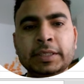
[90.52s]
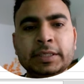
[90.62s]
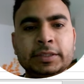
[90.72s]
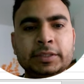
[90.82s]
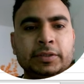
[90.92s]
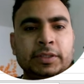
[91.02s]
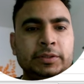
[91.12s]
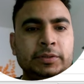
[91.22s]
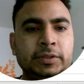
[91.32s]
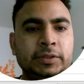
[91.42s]
Simply
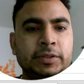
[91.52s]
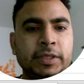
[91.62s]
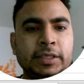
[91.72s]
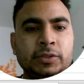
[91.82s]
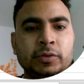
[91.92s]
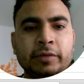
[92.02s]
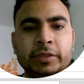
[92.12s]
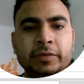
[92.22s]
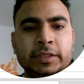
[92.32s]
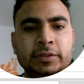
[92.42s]
you can do it. Okay,
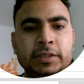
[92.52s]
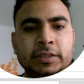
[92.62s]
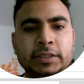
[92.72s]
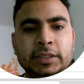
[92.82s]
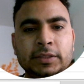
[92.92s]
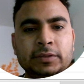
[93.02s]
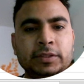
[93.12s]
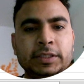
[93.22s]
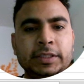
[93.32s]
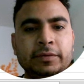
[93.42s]
so everywhere you can see
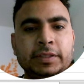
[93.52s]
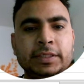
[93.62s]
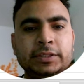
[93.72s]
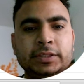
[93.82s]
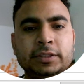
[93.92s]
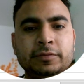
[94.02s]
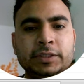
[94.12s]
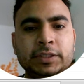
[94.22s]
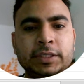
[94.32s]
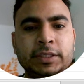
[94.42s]
now the data
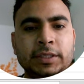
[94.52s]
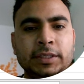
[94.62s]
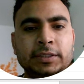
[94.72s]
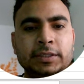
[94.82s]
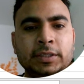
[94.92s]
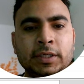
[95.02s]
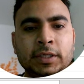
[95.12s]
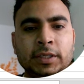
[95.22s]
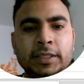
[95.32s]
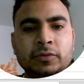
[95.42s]
validation has been created.
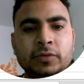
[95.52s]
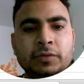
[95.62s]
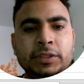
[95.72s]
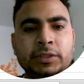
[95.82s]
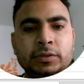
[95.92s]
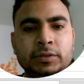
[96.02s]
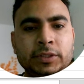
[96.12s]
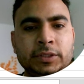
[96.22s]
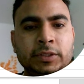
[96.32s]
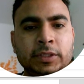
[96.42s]
That's one way to
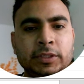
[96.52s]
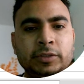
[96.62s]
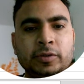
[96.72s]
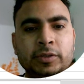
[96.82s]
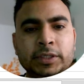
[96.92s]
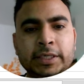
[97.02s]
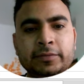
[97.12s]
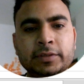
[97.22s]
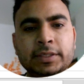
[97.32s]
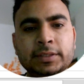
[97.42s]
do it. You
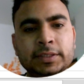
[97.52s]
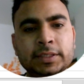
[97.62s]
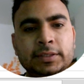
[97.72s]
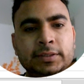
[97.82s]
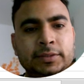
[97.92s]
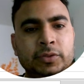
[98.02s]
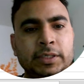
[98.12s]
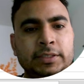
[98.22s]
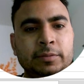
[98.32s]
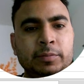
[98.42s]
already have a list and
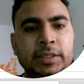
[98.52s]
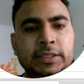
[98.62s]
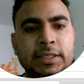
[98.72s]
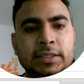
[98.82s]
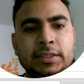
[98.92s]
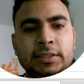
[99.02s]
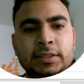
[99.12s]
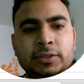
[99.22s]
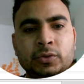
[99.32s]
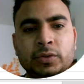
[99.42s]
you can simply
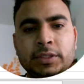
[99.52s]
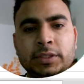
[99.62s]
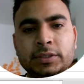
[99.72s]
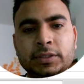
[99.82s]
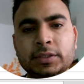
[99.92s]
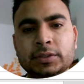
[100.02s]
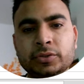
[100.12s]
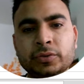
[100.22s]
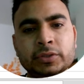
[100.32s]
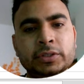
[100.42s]
select that list
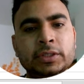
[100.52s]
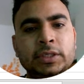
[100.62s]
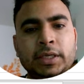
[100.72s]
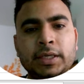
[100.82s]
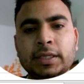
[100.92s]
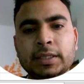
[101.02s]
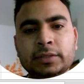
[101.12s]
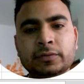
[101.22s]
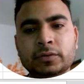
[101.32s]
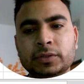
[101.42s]
under source,
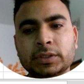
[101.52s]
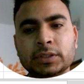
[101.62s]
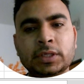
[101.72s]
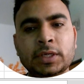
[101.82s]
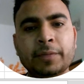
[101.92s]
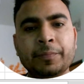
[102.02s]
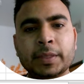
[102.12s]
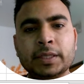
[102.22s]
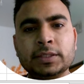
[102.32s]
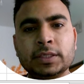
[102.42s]
and that will work.
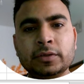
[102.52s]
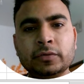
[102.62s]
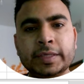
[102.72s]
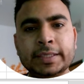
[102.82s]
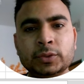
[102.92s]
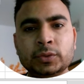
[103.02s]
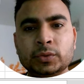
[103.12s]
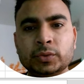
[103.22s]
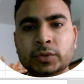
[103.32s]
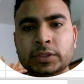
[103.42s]
There's other way
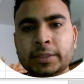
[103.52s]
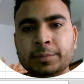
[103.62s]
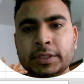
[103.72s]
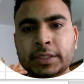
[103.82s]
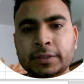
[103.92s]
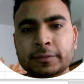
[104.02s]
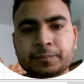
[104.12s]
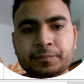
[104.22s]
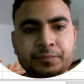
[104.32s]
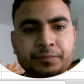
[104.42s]
to do the same
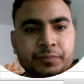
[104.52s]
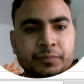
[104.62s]
thing.